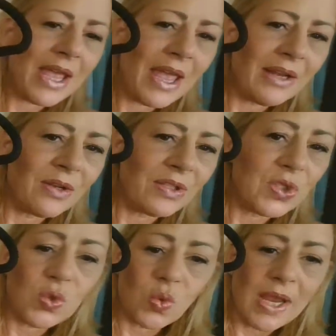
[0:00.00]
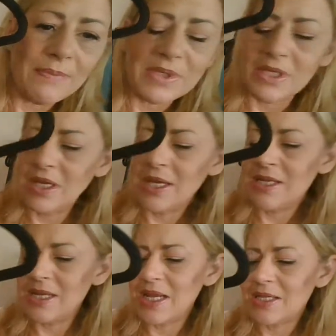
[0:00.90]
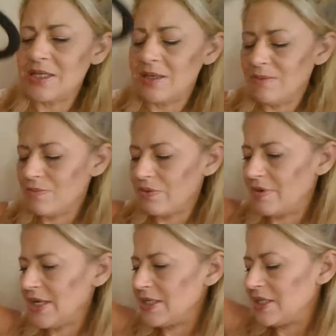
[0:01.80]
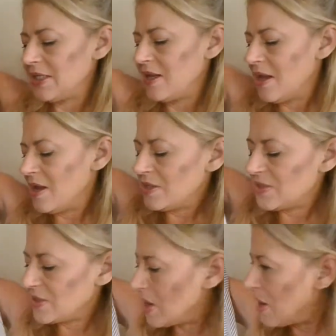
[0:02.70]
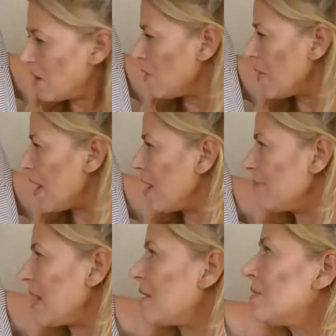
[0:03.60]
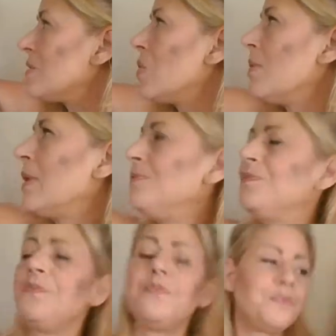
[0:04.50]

diagonal striped knit print. So um, I thought it was adorable.